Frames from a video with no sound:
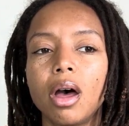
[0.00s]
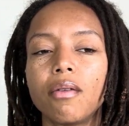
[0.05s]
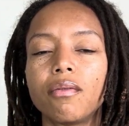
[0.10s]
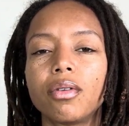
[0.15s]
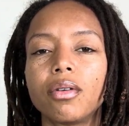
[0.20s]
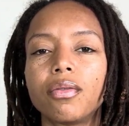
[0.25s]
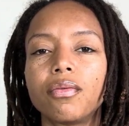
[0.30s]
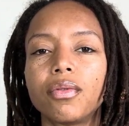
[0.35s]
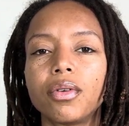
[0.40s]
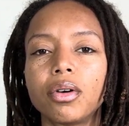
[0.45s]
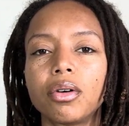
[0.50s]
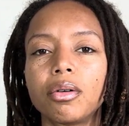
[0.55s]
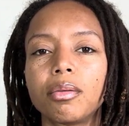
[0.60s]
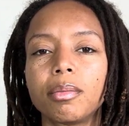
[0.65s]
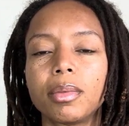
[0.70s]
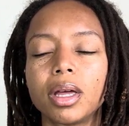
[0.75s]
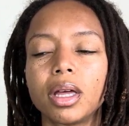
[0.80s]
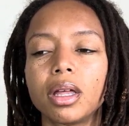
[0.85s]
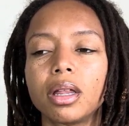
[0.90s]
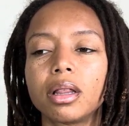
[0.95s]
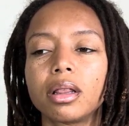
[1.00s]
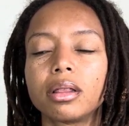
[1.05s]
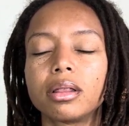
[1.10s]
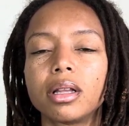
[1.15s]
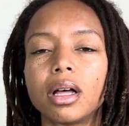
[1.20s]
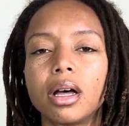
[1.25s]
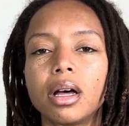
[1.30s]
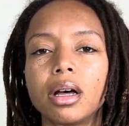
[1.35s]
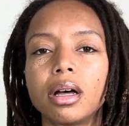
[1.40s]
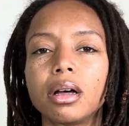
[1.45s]
fulfillment,
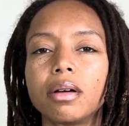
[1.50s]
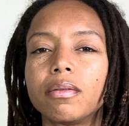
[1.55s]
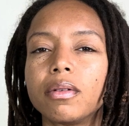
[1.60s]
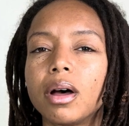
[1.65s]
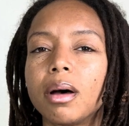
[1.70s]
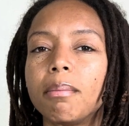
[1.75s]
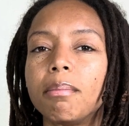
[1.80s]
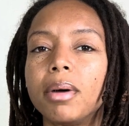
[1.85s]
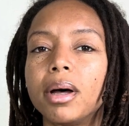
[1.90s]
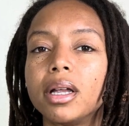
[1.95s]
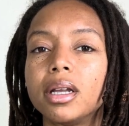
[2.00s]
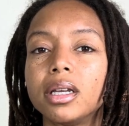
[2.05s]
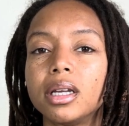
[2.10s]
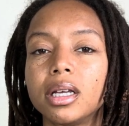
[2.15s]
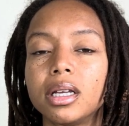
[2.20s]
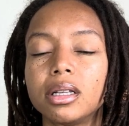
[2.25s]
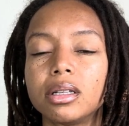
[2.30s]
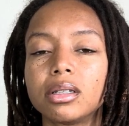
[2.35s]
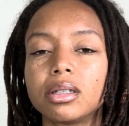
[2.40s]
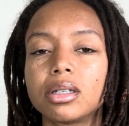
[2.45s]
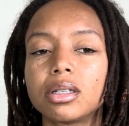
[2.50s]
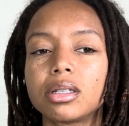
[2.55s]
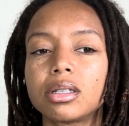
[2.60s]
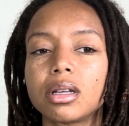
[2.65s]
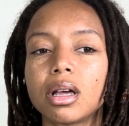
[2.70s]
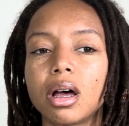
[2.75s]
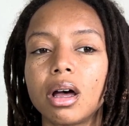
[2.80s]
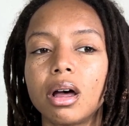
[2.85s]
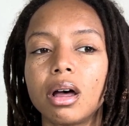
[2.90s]
love, abundance,